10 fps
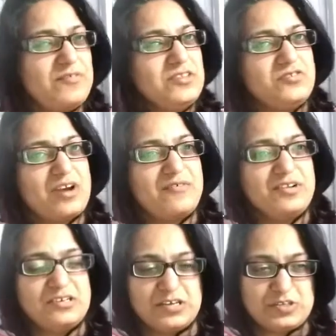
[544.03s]
in the
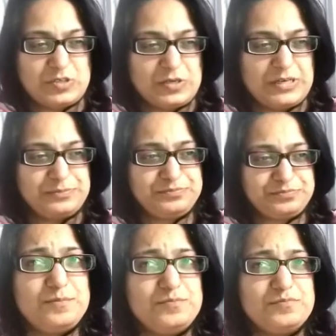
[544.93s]
travel industry.
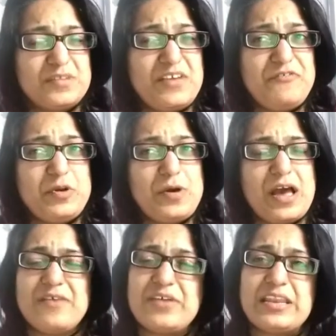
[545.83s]
If you
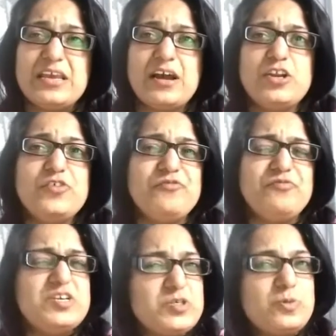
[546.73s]
have any kind of
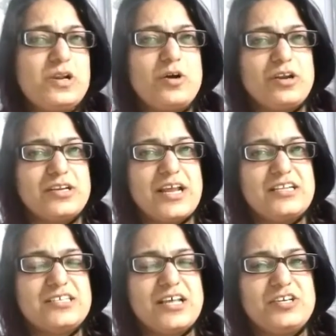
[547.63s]
visual
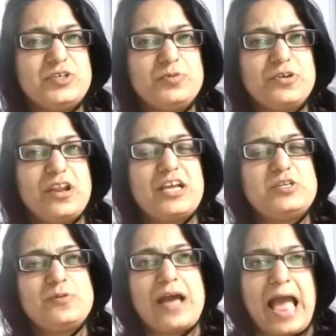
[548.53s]
contents that you would
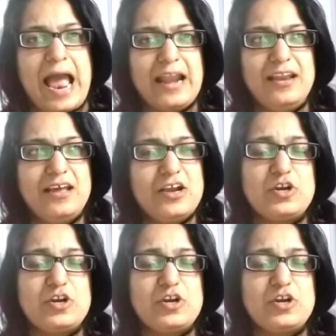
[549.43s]
like to add